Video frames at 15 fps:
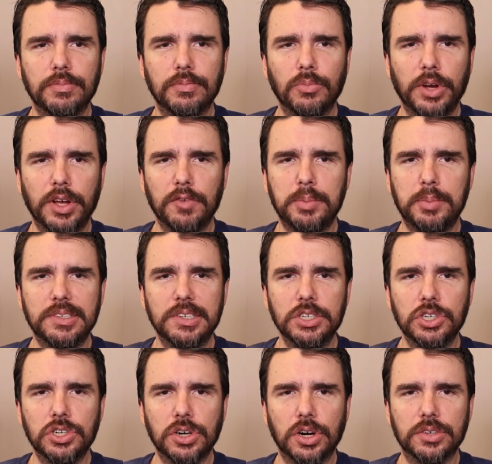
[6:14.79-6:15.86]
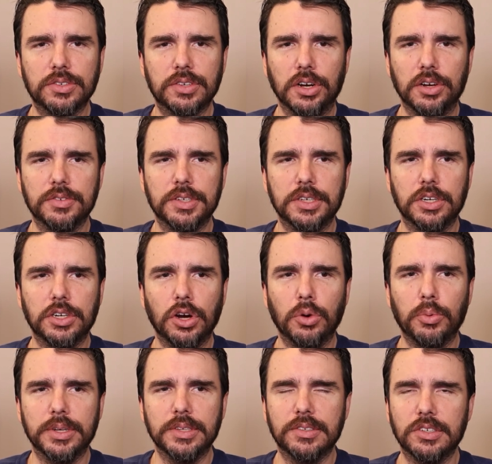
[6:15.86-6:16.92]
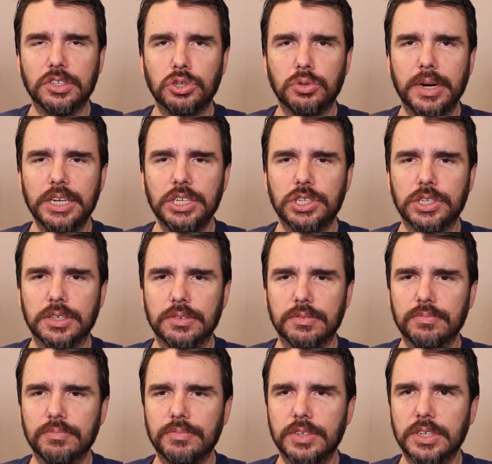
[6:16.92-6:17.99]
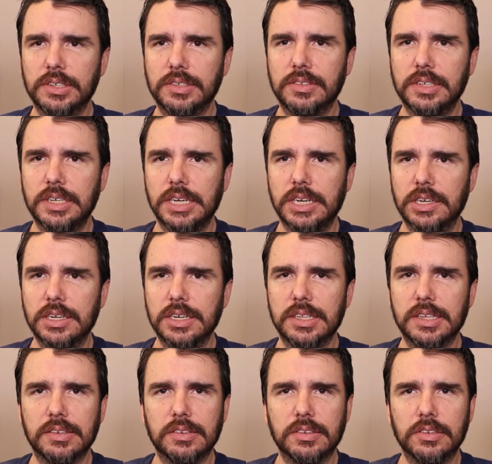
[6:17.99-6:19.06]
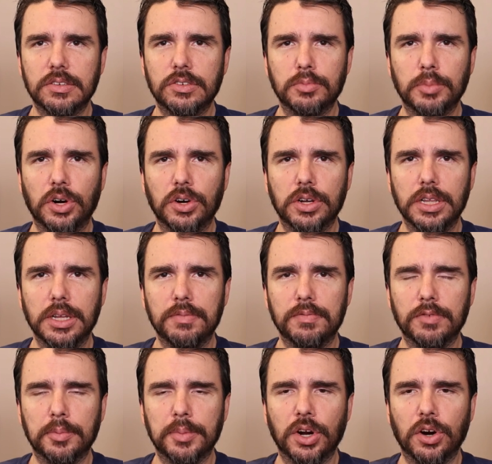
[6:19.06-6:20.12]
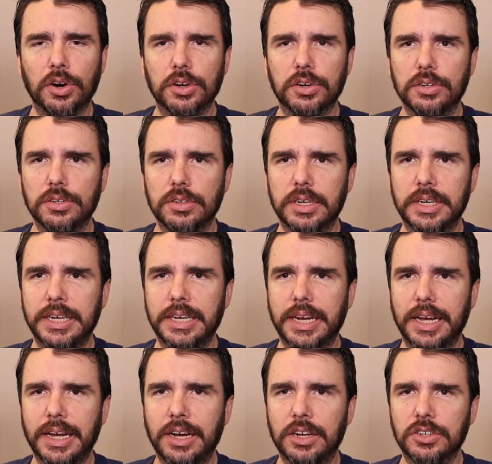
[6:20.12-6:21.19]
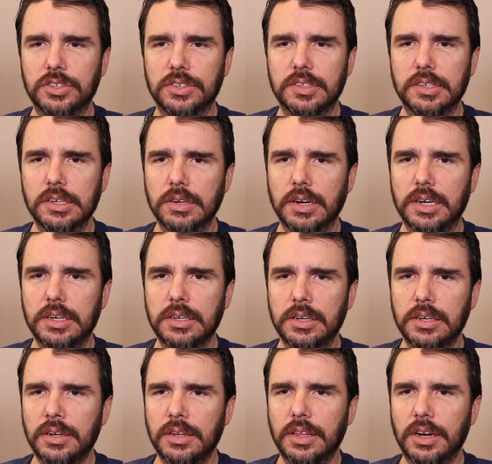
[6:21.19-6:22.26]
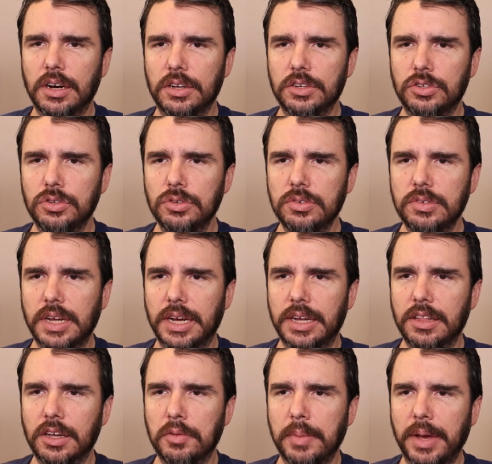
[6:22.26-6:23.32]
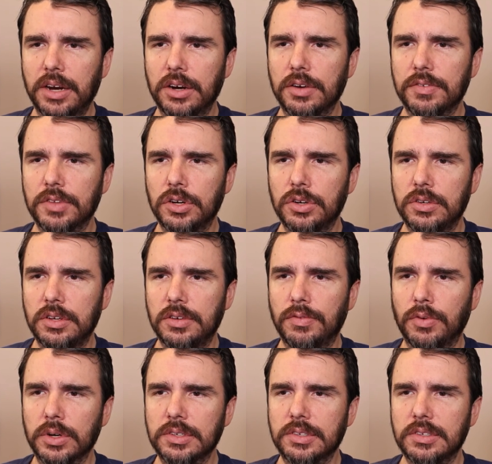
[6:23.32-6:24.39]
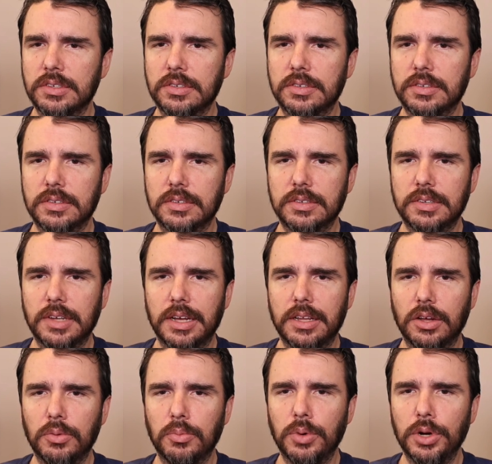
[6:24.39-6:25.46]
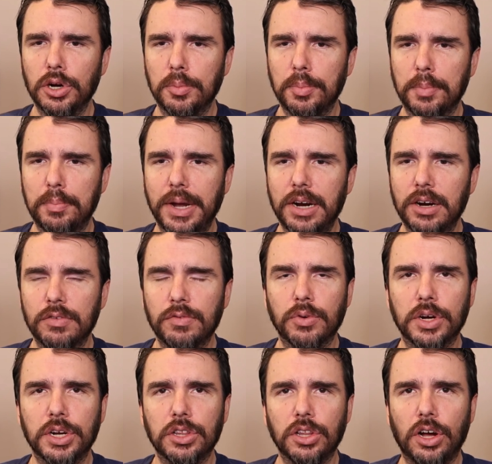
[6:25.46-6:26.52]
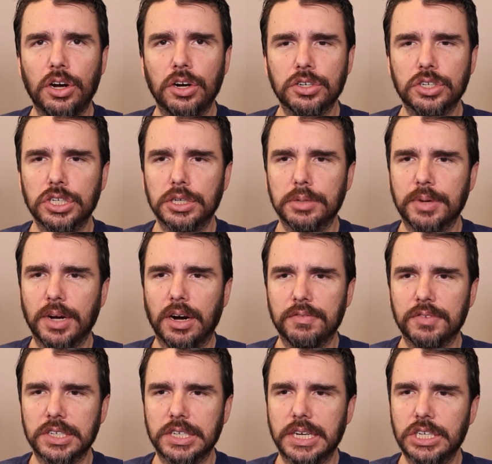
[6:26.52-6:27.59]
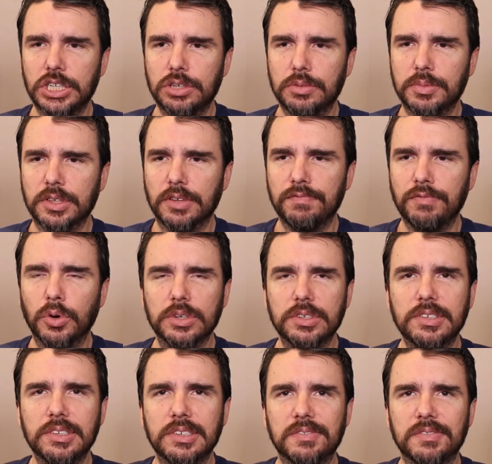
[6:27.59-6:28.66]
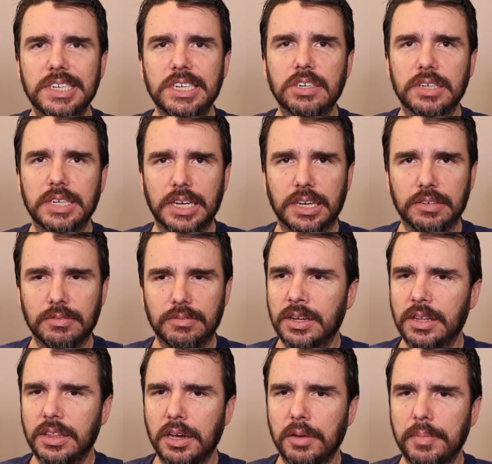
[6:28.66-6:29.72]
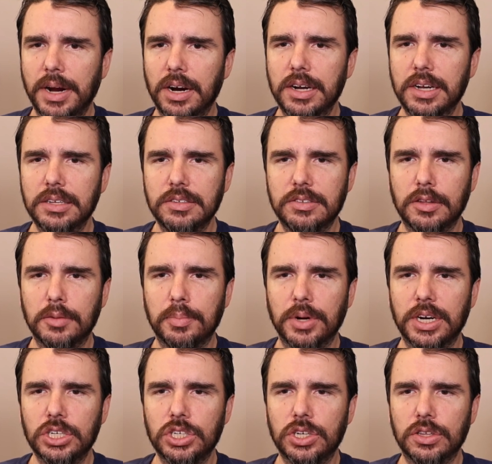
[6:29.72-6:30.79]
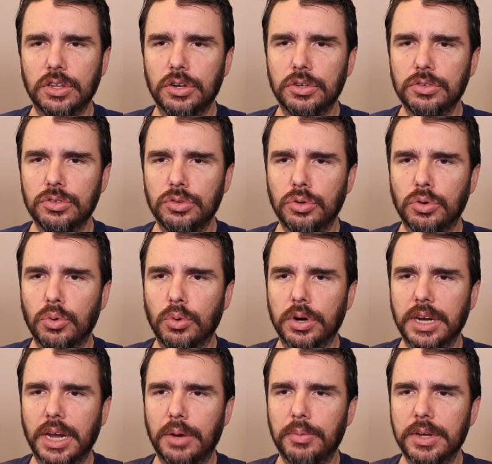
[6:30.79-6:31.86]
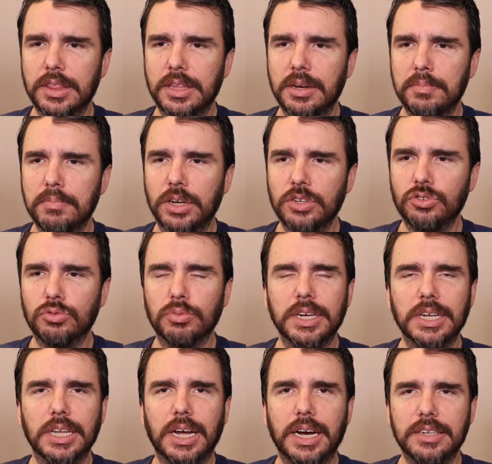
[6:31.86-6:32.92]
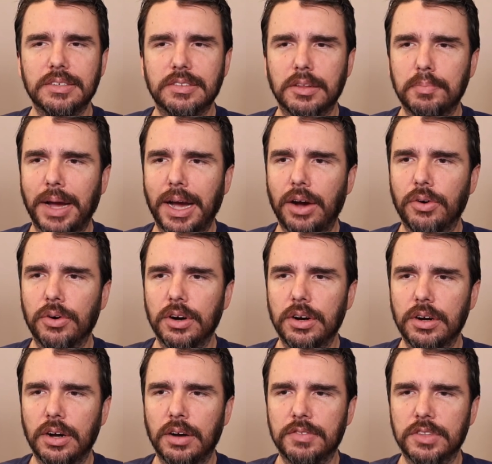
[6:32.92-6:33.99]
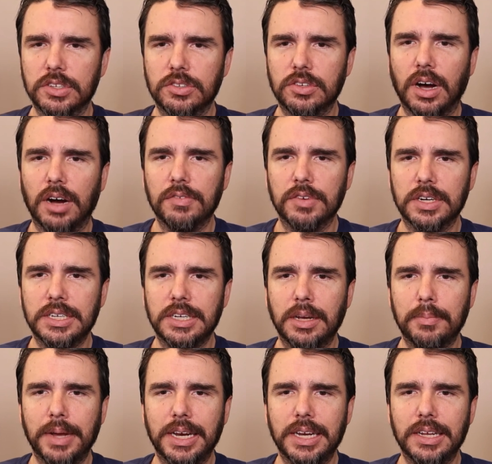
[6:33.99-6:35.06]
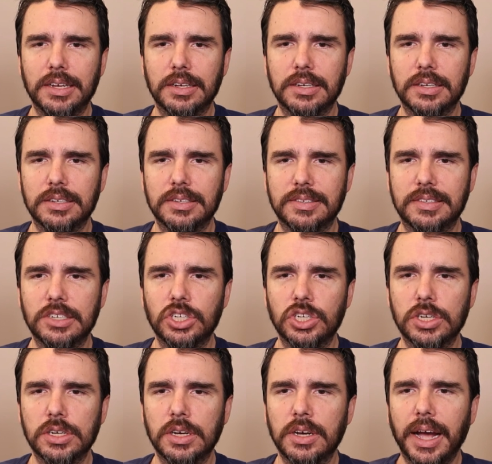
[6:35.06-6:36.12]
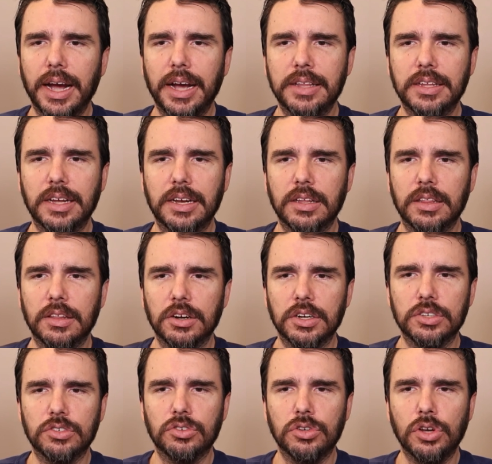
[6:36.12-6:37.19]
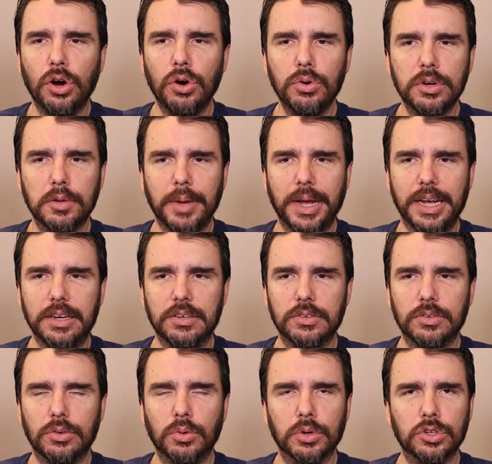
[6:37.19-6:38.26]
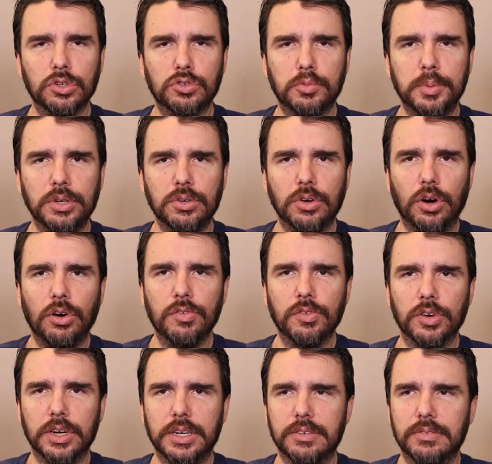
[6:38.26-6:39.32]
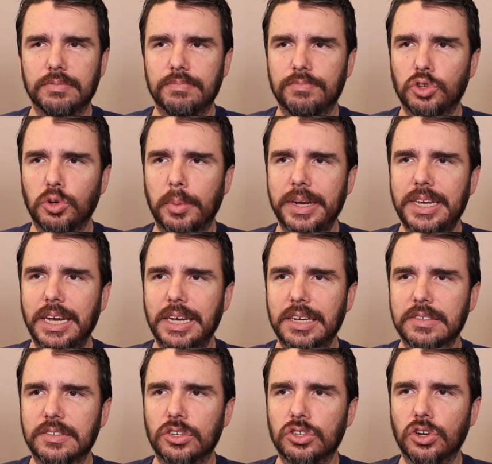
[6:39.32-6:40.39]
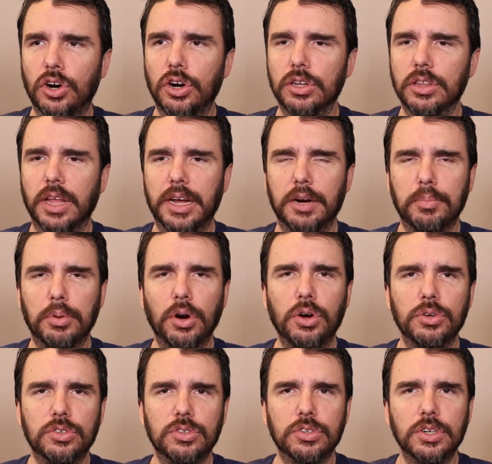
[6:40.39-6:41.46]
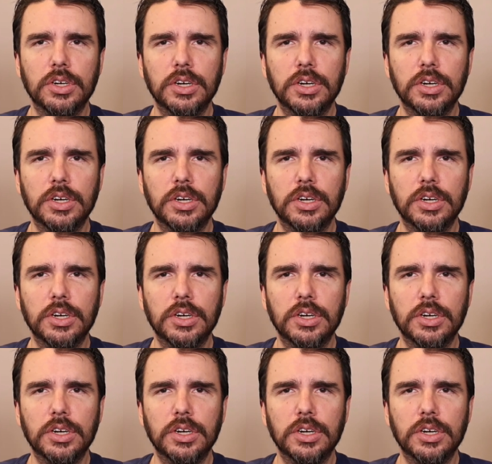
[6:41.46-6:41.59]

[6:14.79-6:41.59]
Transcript: we have positioned ourselves in a no-win situation. You can see here in this small clip from an article in Al Jazeera that on Tuesday, the commander of the Houthi forces said that we are prepared for a long-term confrontation with the forces of tyranny. The Americans, the British, and those who coordinate with them must realize the power of the sovereign Yemeni decision and that there is no debate or dispute over it. So by taking such a hardline approach,